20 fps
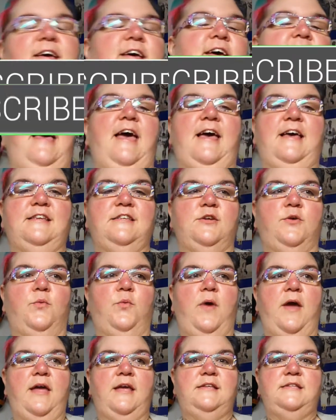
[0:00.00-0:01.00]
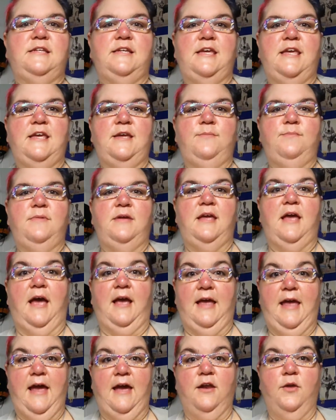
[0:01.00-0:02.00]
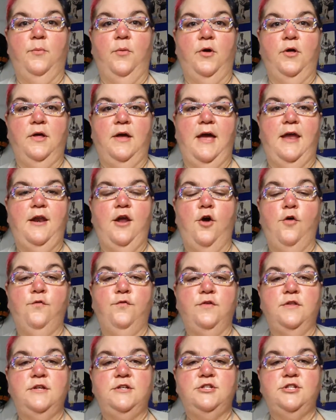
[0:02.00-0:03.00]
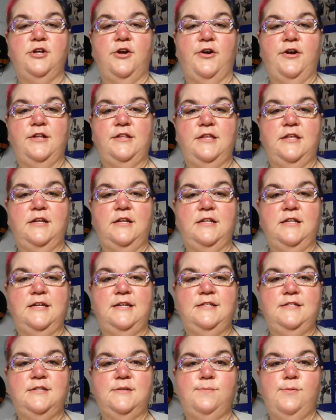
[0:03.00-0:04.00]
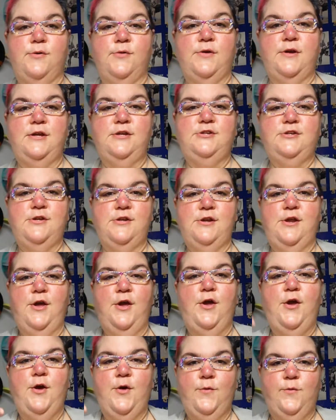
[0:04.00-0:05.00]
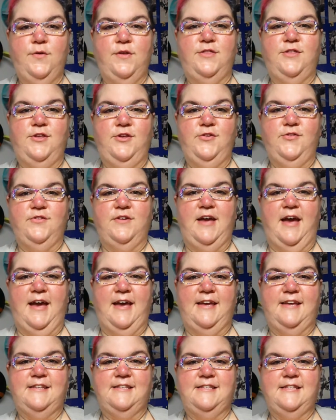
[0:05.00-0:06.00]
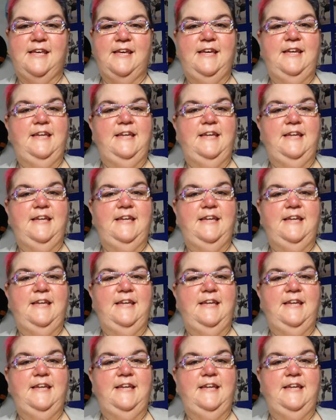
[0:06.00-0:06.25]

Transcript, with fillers: as a way to keep me accountable and hopefully share a little inspiration with you guys.